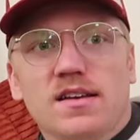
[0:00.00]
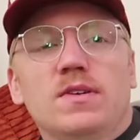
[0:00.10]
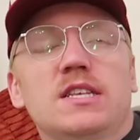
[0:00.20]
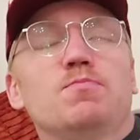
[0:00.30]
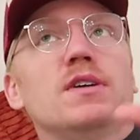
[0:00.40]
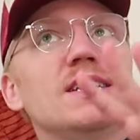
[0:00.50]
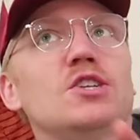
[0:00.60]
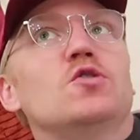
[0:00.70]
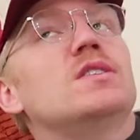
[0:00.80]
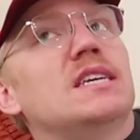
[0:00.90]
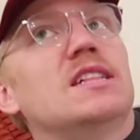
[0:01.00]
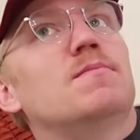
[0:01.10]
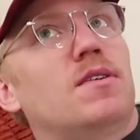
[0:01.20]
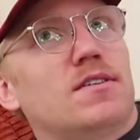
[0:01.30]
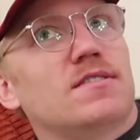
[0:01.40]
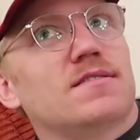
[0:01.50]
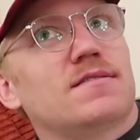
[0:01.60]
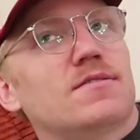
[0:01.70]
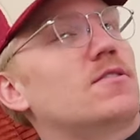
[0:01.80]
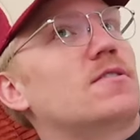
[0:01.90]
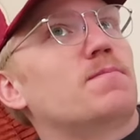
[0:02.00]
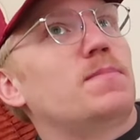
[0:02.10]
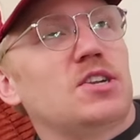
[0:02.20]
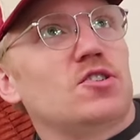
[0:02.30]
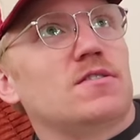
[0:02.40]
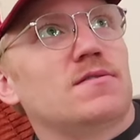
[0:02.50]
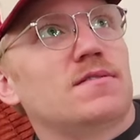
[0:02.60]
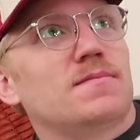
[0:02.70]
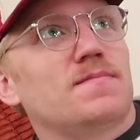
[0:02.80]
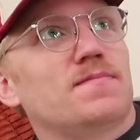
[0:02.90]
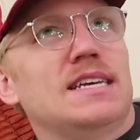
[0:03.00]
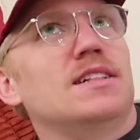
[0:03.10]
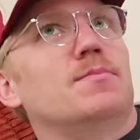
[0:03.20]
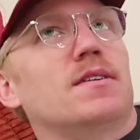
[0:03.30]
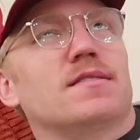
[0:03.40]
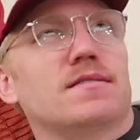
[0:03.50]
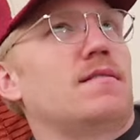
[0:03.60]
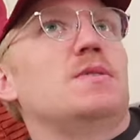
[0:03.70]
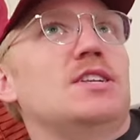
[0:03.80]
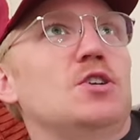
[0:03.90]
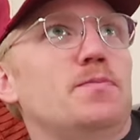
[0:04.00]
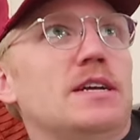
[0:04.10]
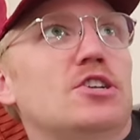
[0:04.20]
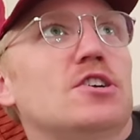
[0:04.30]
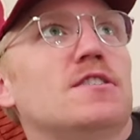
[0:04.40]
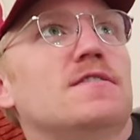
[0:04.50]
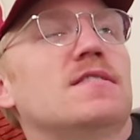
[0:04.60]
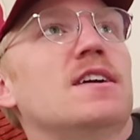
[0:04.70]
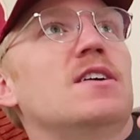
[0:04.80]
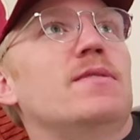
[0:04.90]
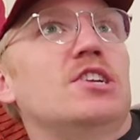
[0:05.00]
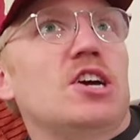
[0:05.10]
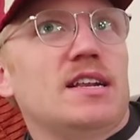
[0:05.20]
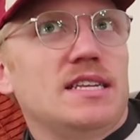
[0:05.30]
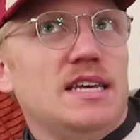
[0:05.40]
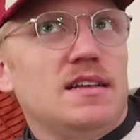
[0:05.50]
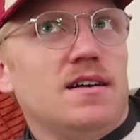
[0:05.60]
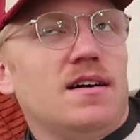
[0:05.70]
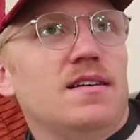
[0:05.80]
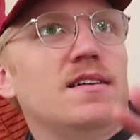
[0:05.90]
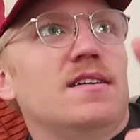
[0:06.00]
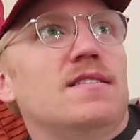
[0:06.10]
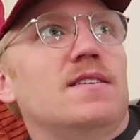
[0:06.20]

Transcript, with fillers: We split two tequila margs, or er, pitchers, tequila margs. Split two pitchers, we had a shot of tequila.